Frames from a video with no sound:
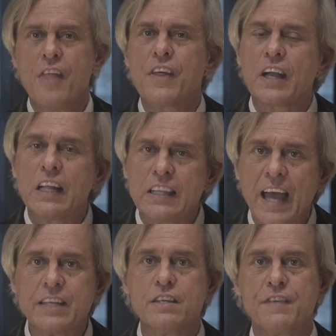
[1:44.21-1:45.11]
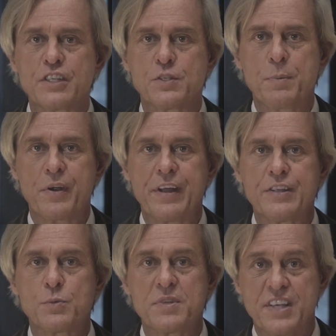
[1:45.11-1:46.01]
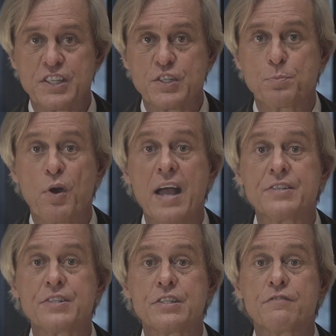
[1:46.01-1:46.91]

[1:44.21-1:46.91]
the collective experience was expressed